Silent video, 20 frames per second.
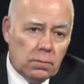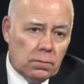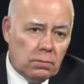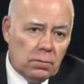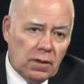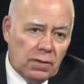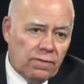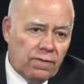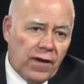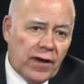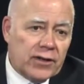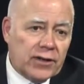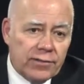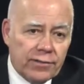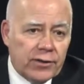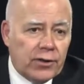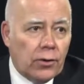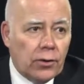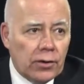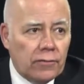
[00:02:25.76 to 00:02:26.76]

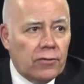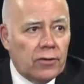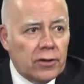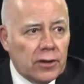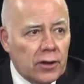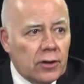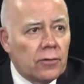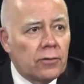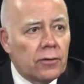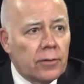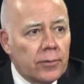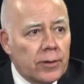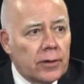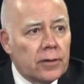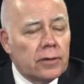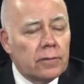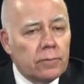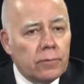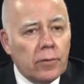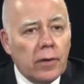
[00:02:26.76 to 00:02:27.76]
effectively don't have a leader. I
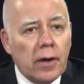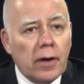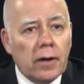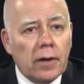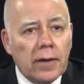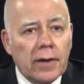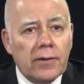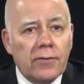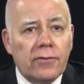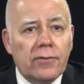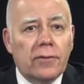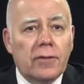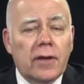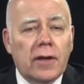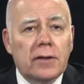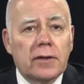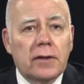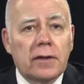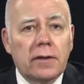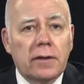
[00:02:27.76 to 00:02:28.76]
mean, Brian Gallant is
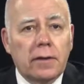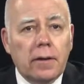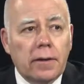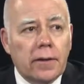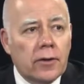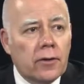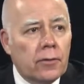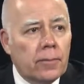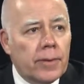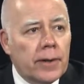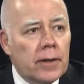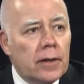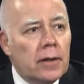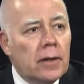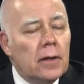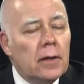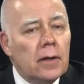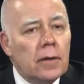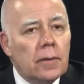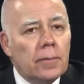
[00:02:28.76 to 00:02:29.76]
technically the leader, but,
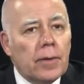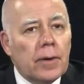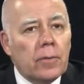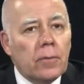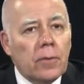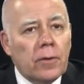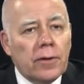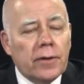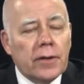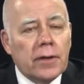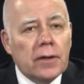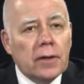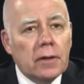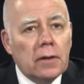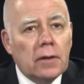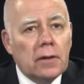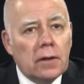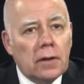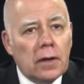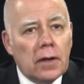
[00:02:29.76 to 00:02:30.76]
mm. but hmm. really
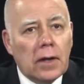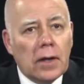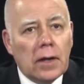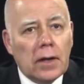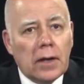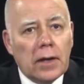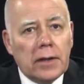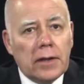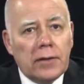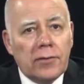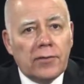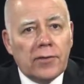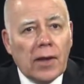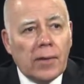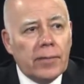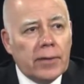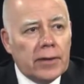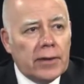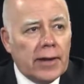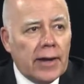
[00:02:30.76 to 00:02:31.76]
uh, he's
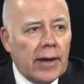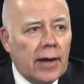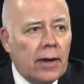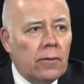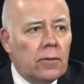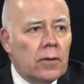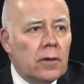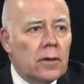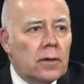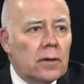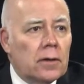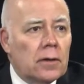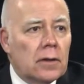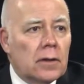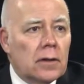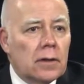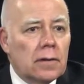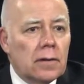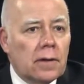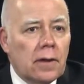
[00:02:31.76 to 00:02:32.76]
stepping down, and
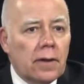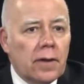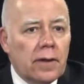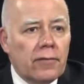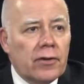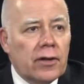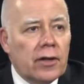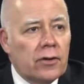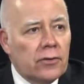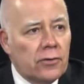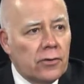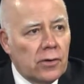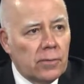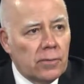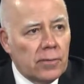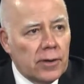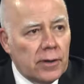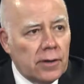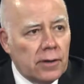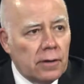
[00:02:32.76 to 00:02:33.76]
uh, they'll have an
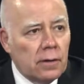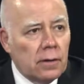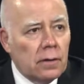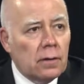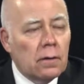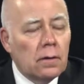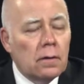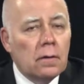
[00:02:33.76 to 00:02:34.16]
interim leader